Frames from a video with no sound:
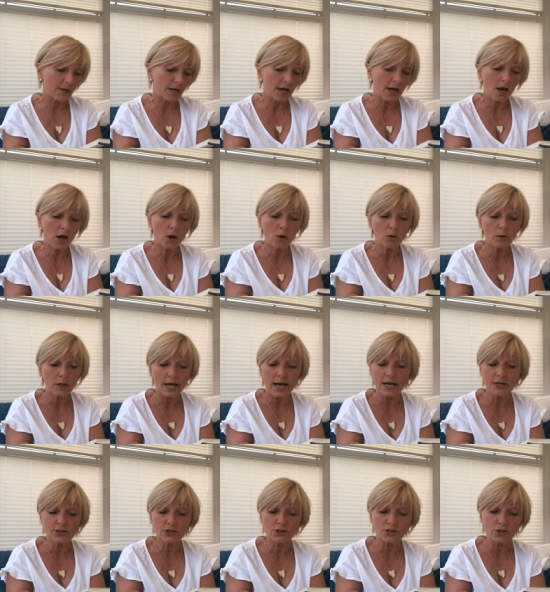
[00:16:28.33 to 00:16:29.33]
Her whole
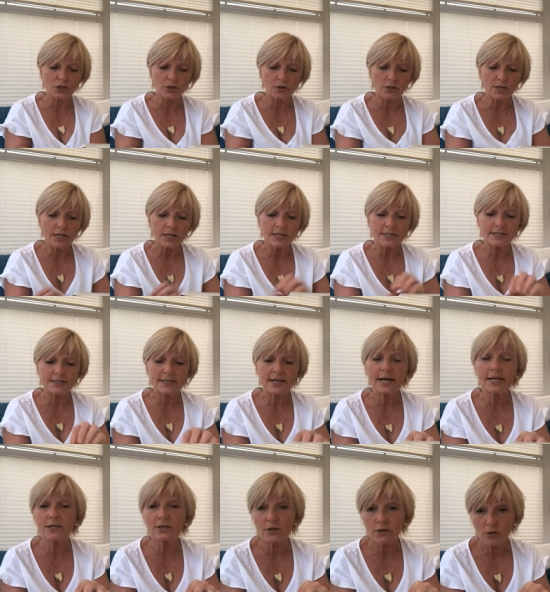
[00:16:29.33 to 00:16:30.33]
attitude
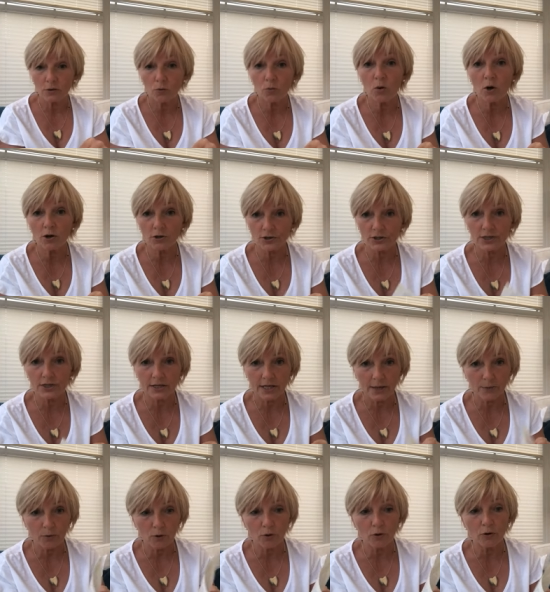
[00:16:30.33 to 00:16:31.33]
said what they
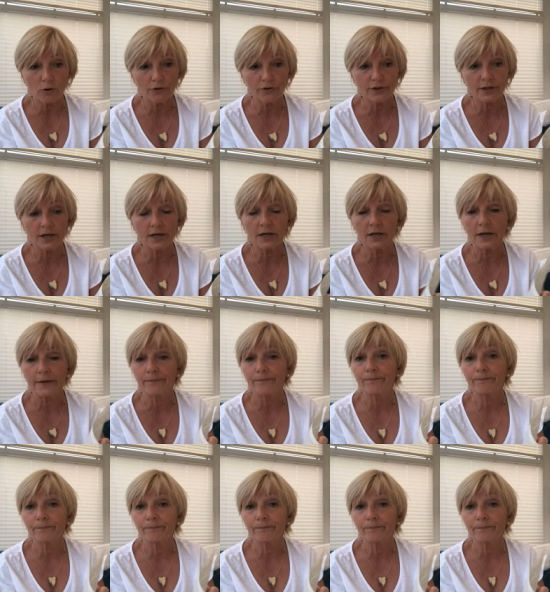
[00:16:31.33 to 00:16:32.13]
were all thinking.